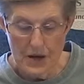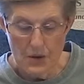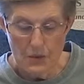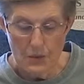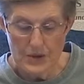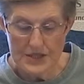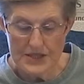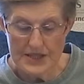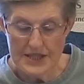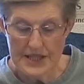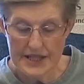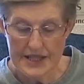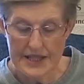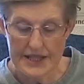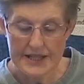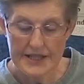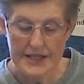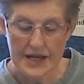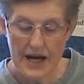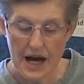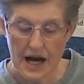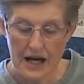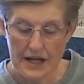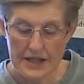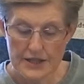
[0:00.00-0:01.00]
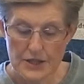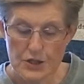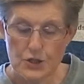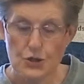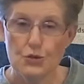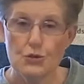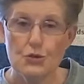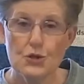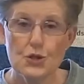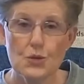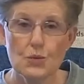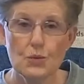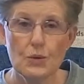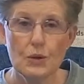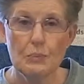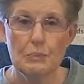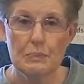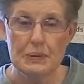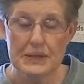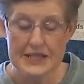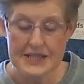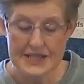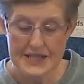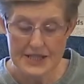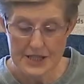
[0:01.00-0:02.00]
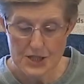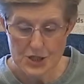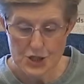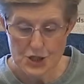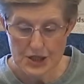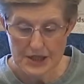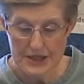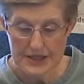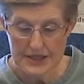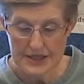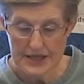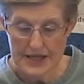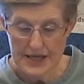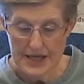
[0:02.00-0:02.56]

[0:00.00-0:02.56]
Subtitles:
was in an unusual position.